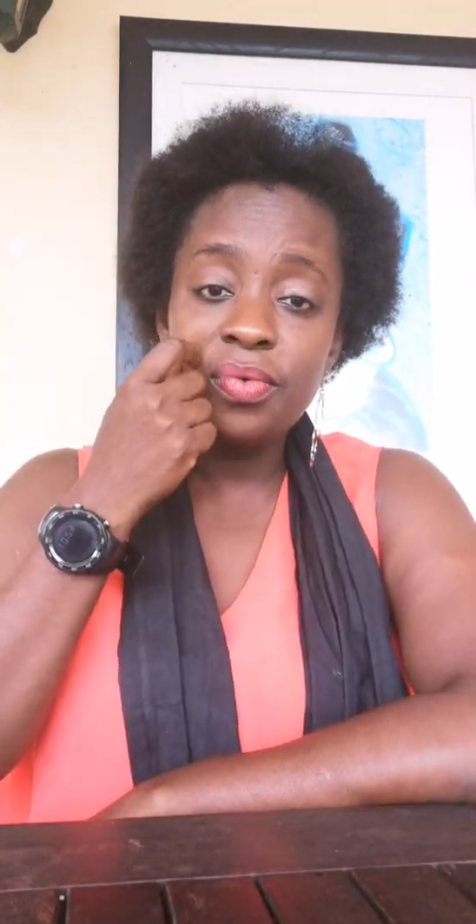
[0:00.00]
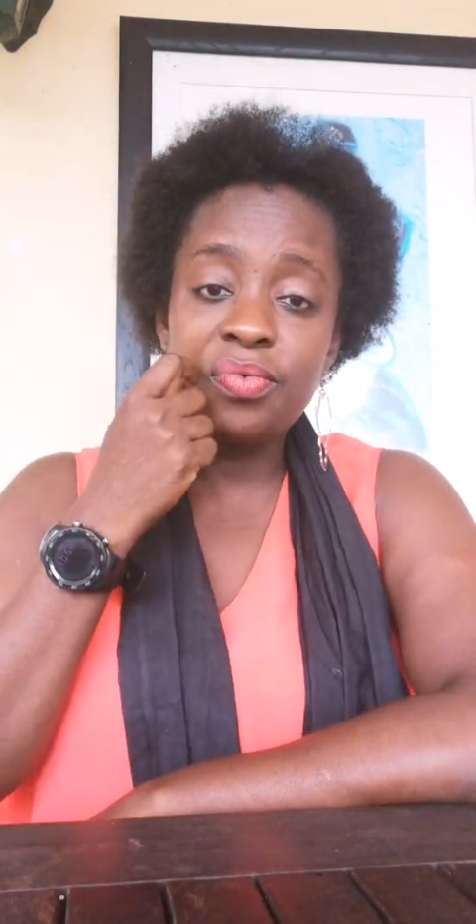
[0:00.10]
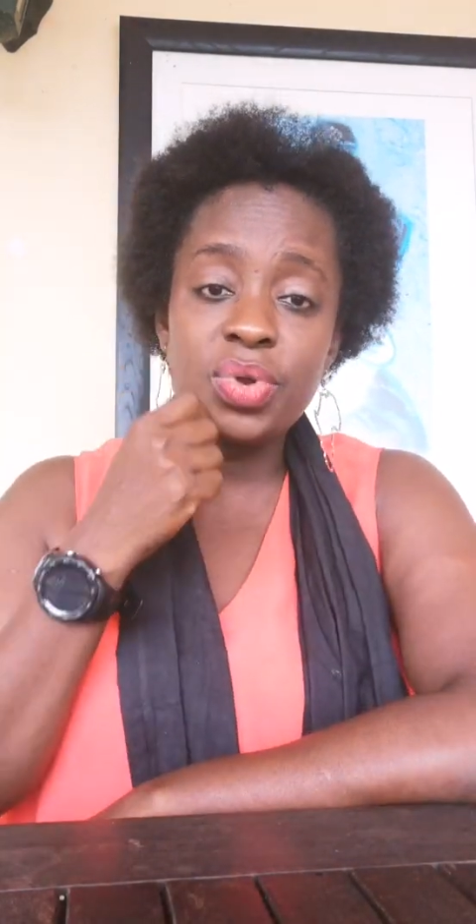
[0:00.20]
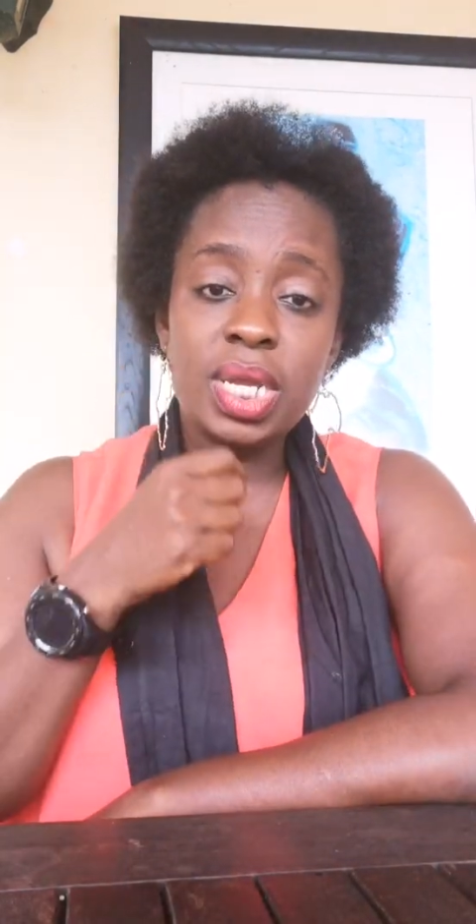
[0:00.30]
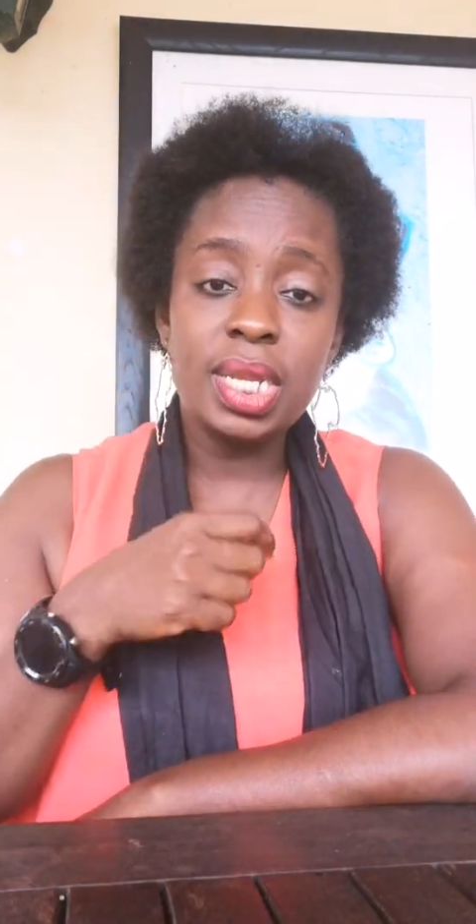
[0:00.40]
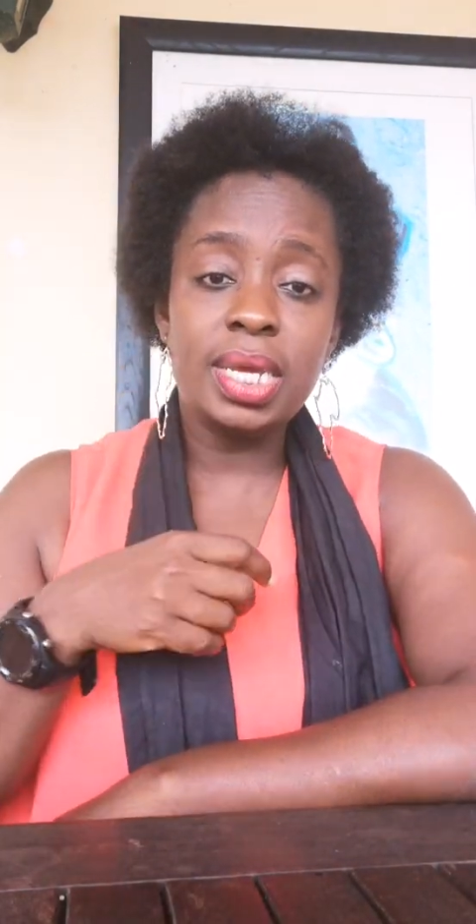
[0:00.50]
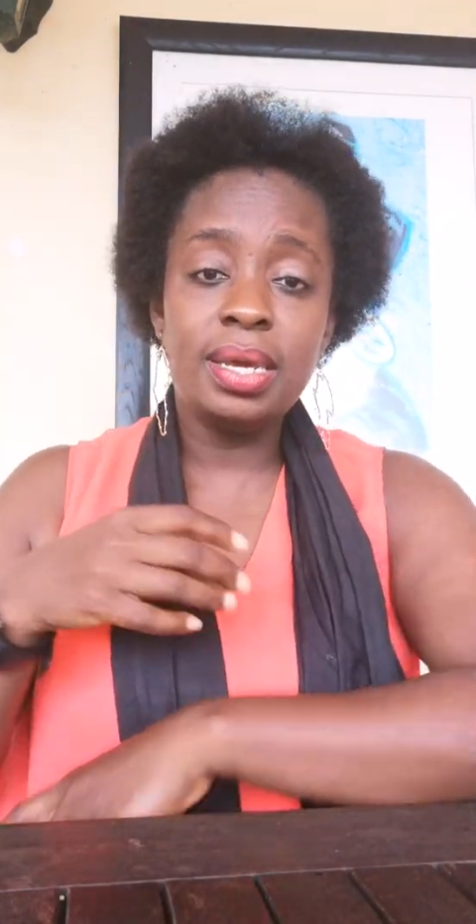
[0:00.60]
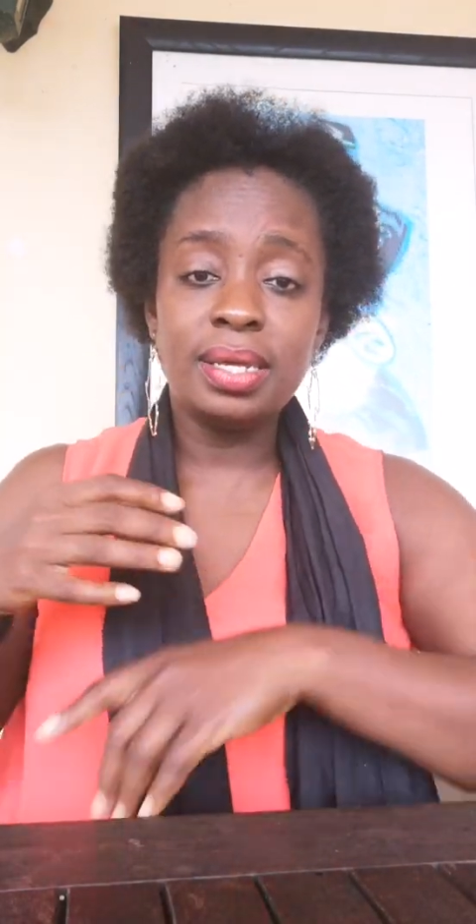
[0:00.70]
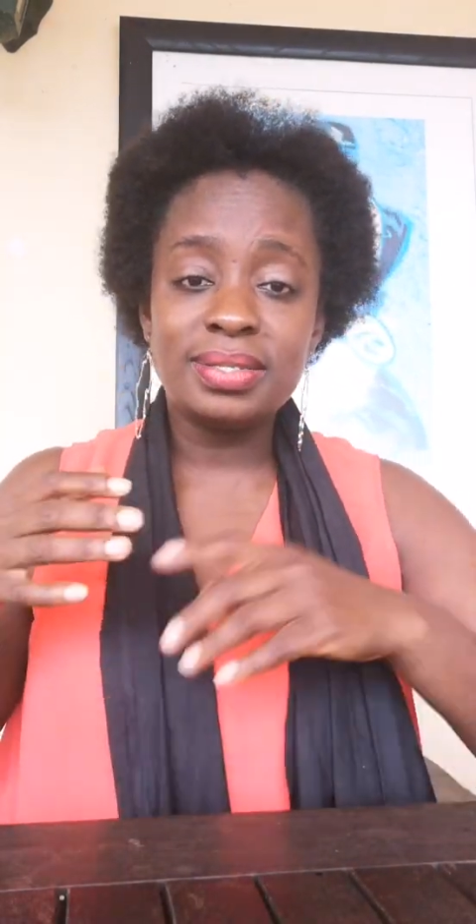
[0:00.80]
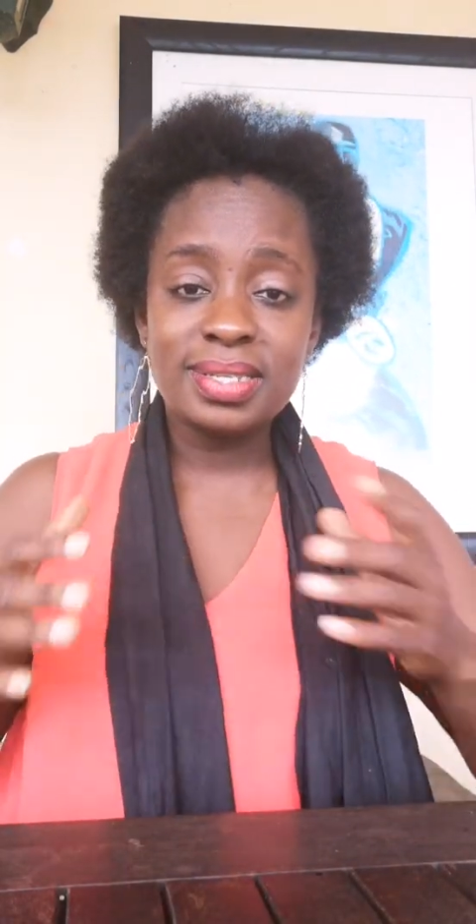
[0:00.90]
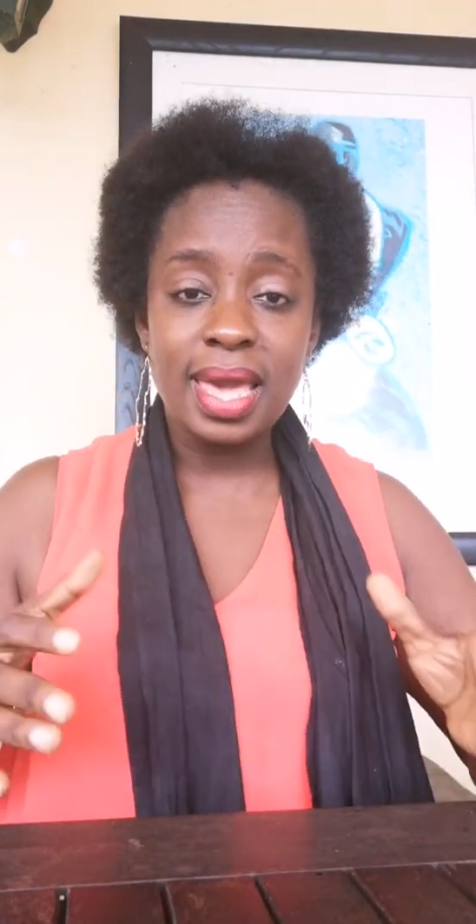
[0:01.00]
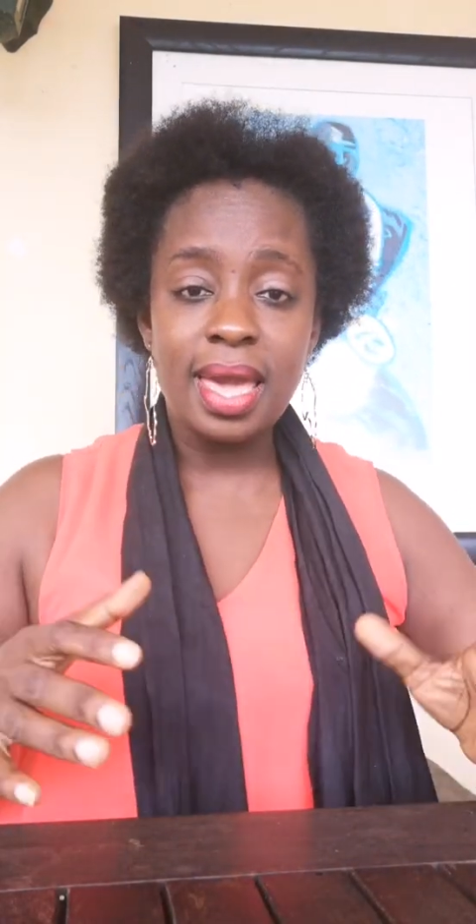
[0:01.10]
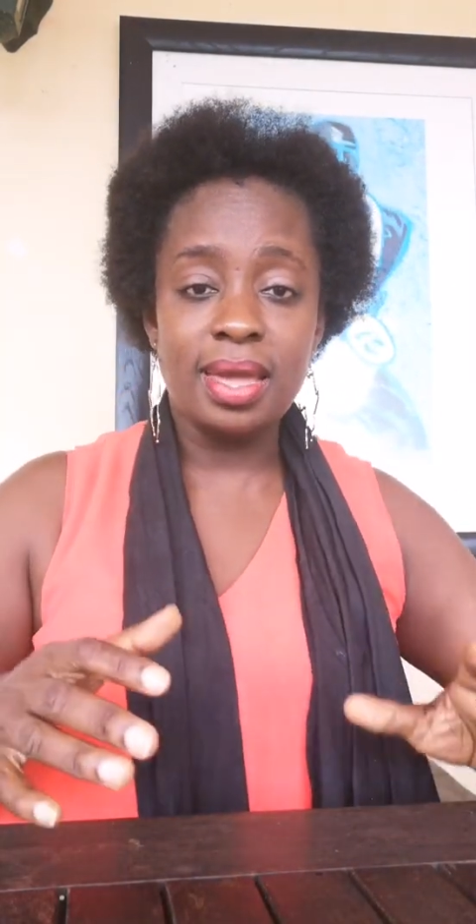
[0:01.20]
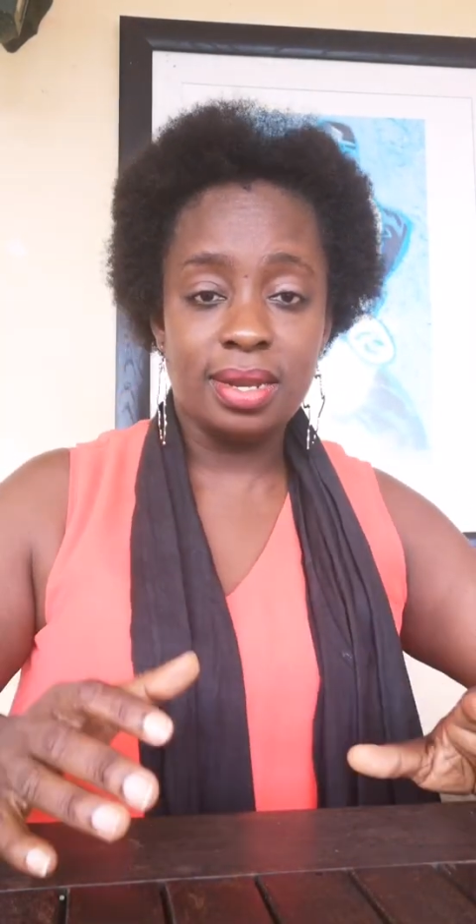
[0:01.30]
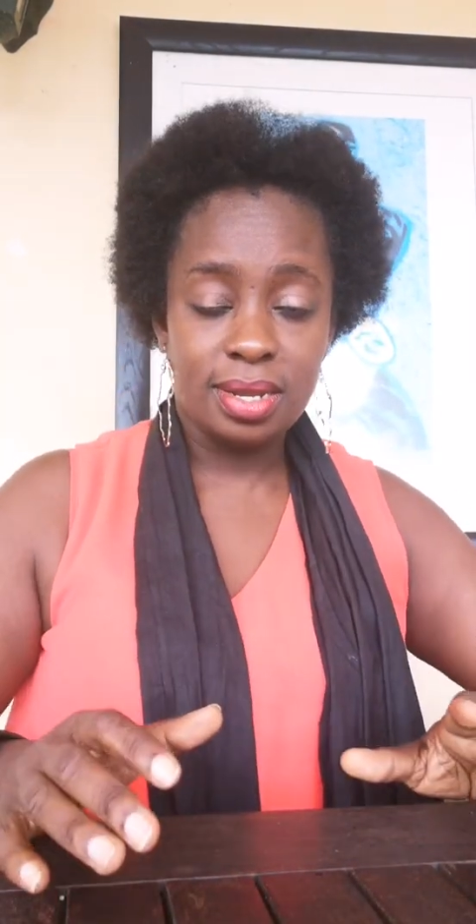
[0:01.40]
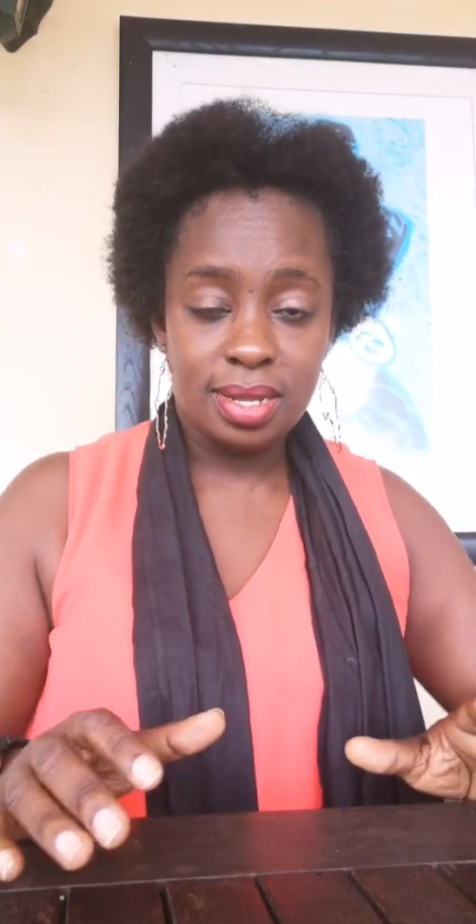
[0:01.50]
really scared.